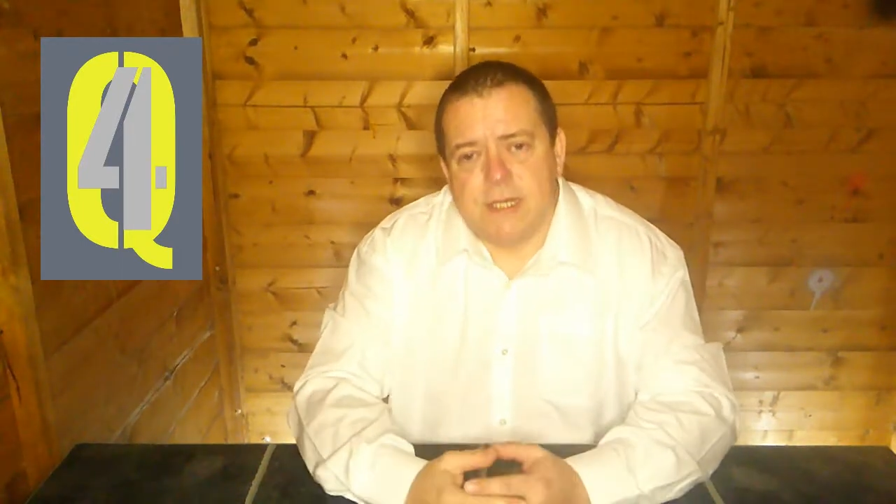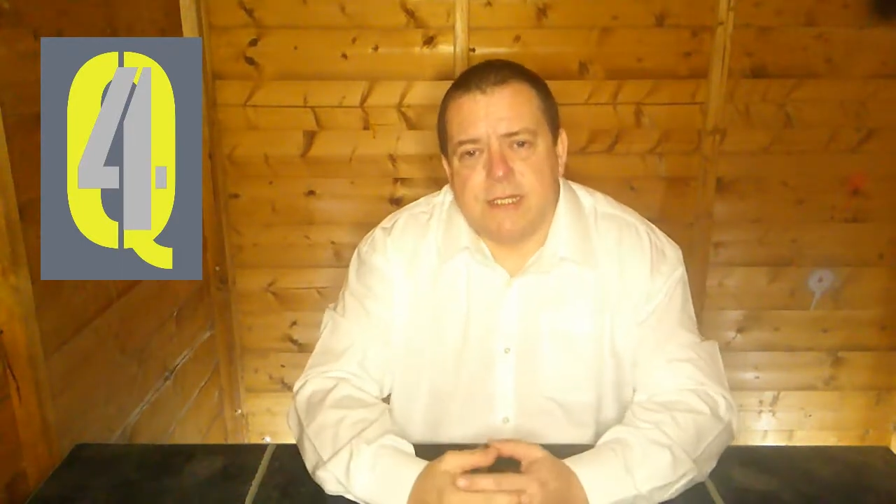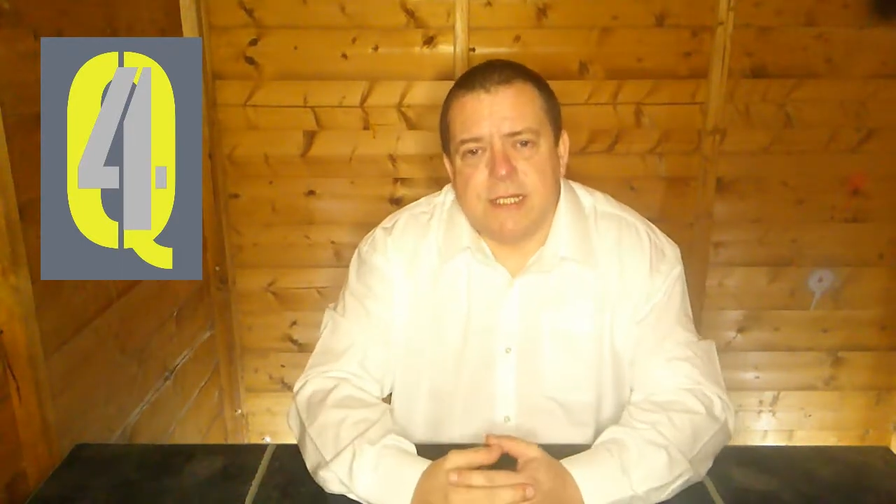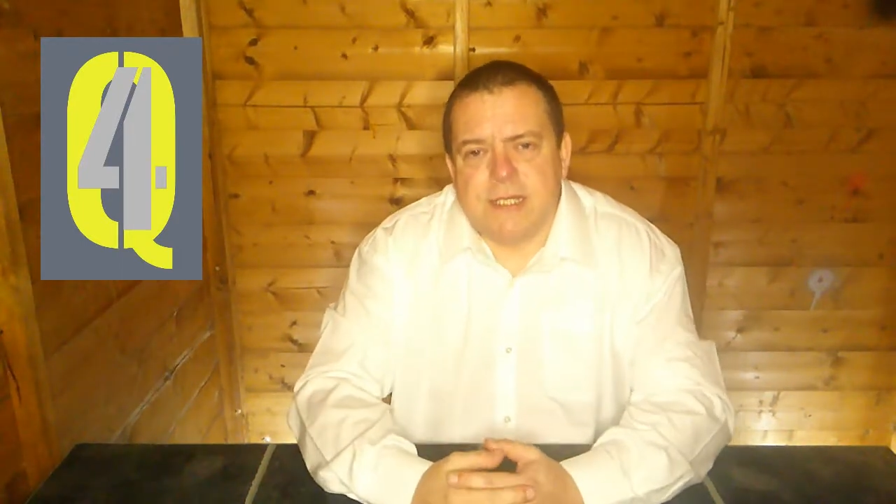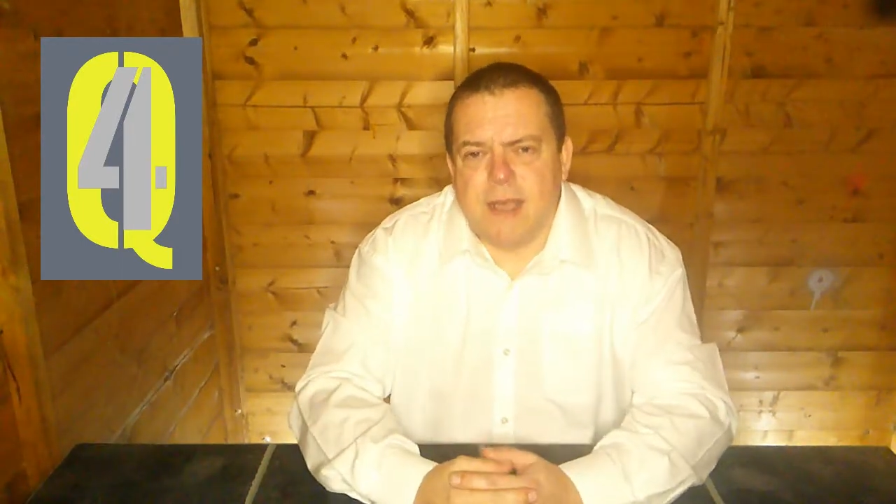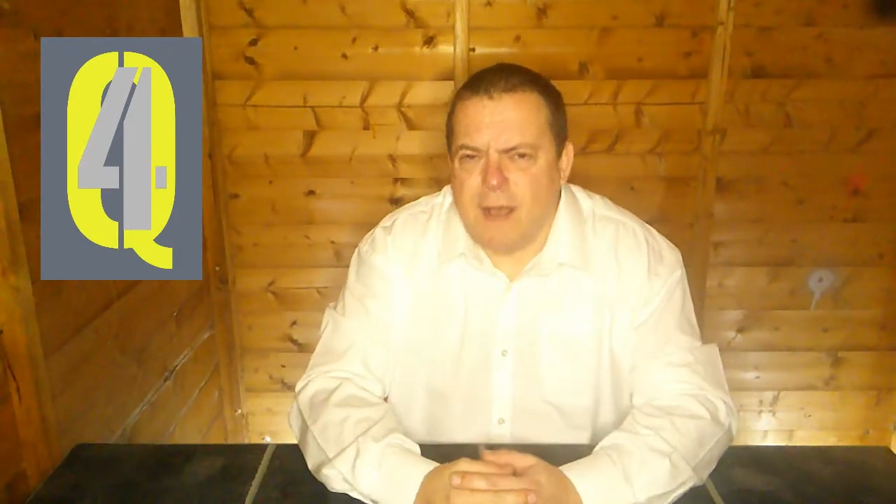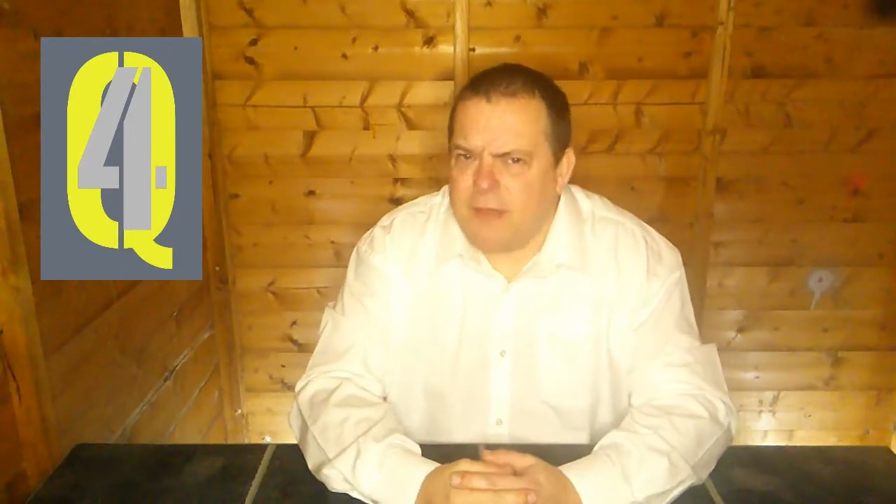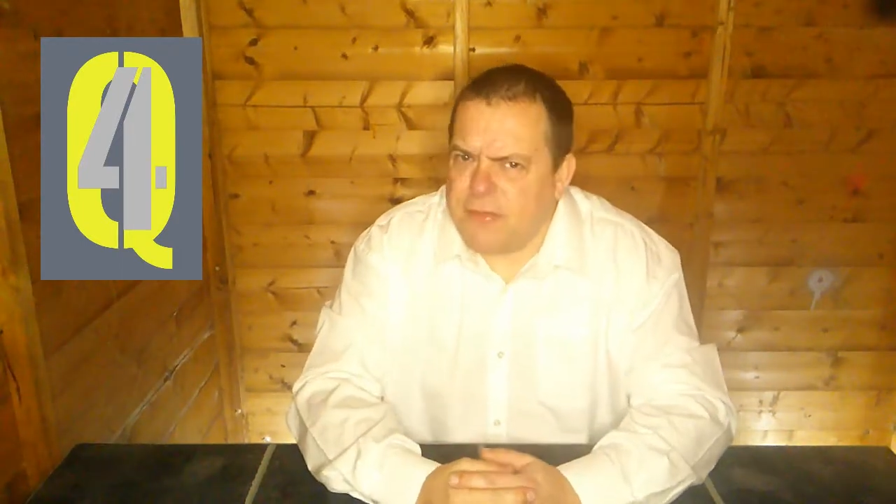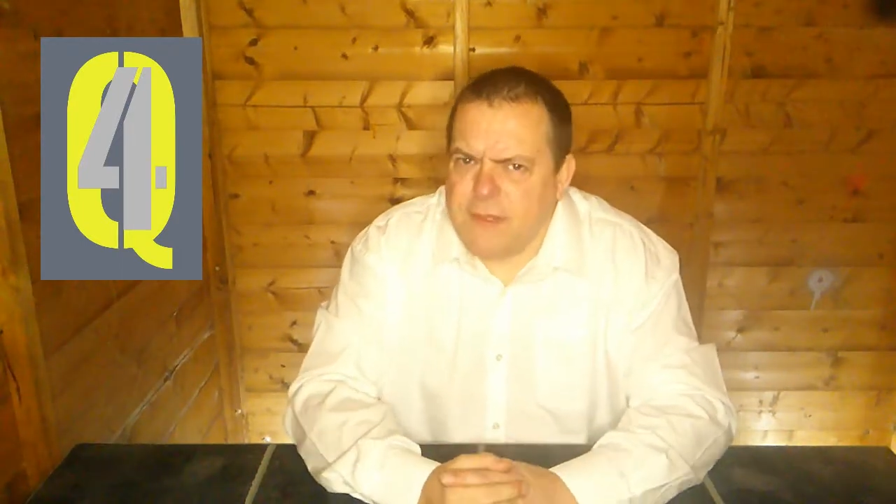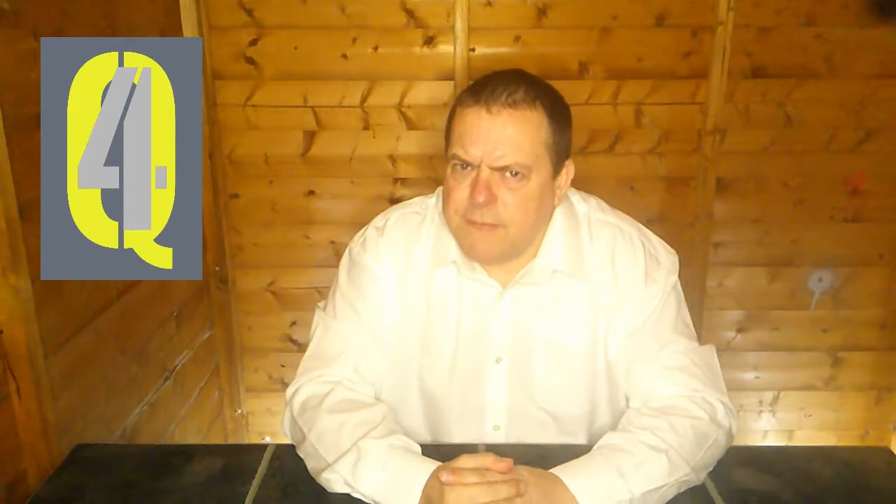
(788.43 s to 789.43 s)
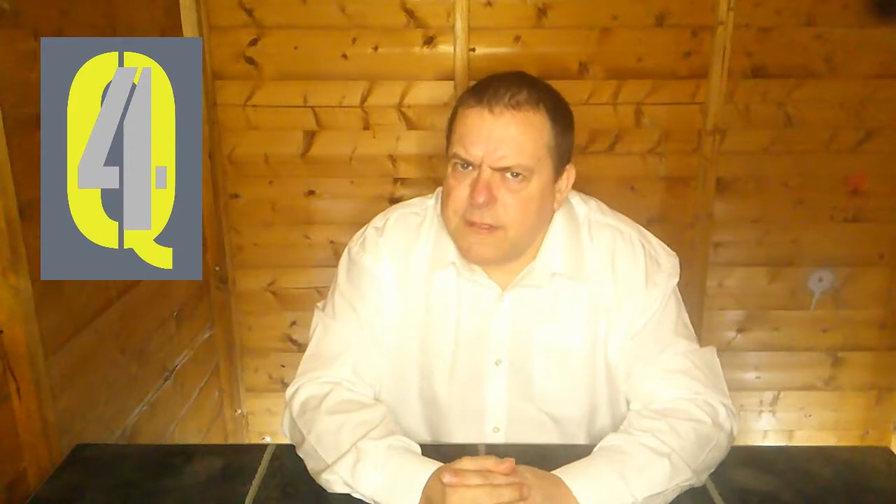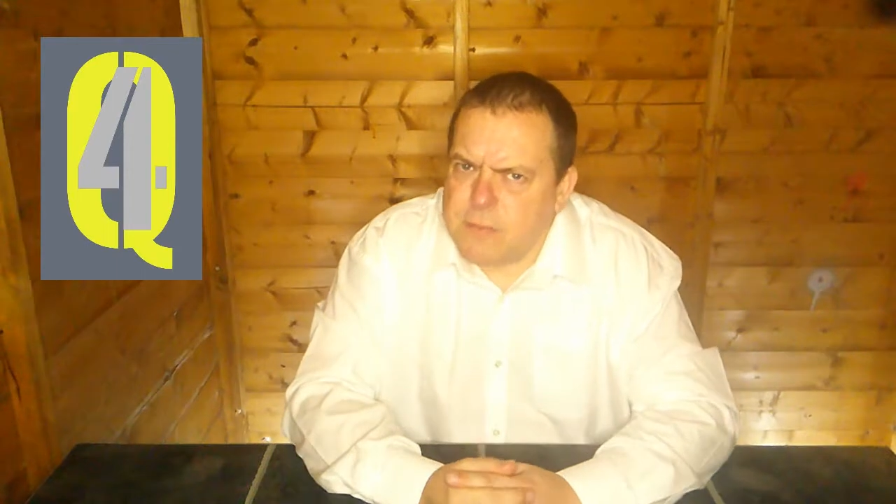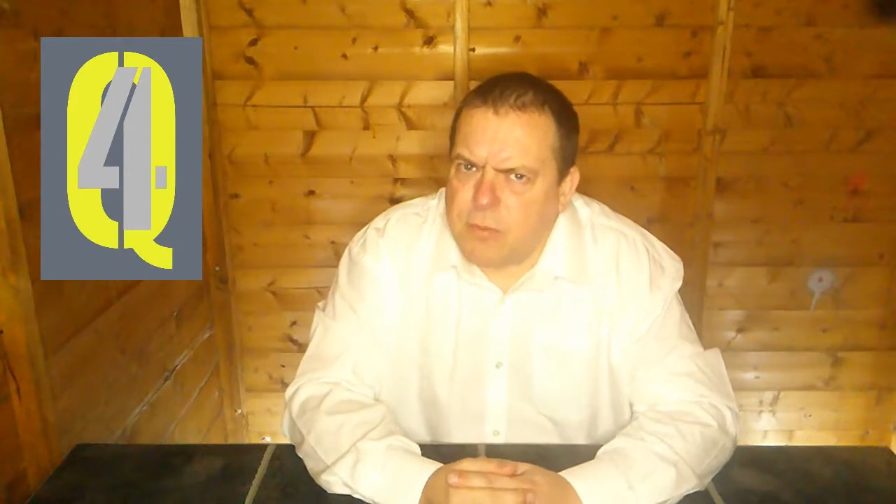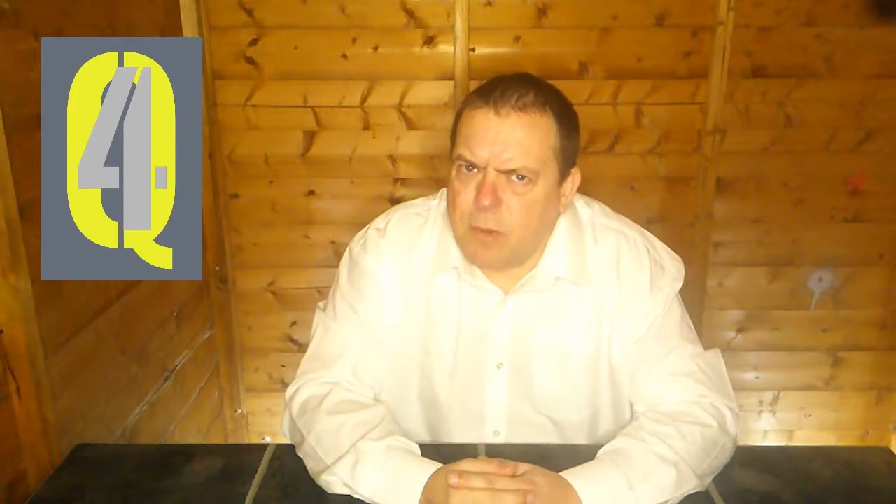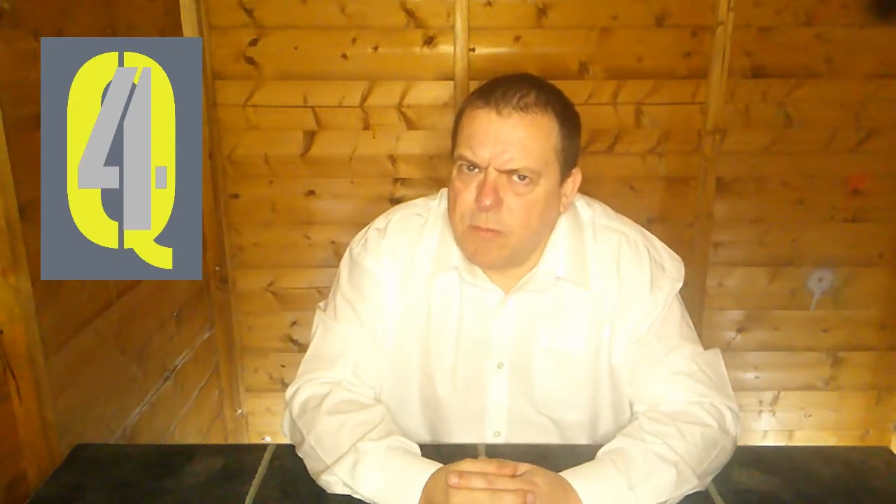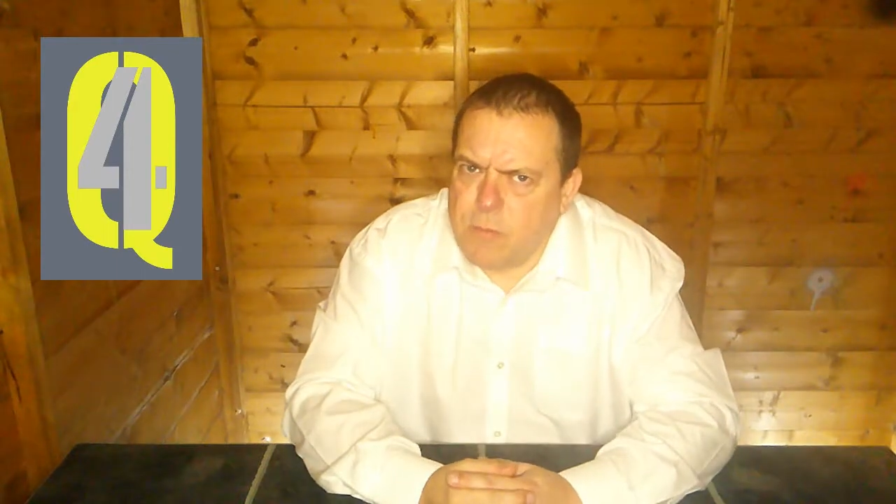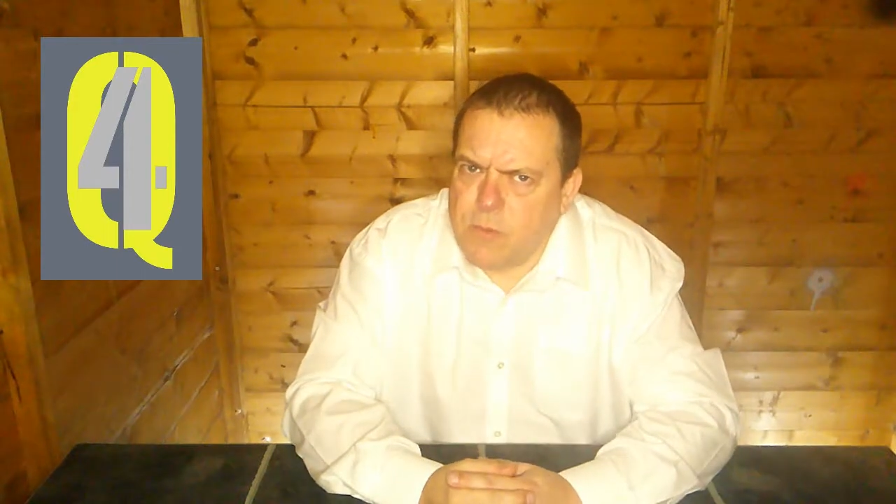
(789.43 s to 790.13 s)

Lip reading: He says, I think there's a problem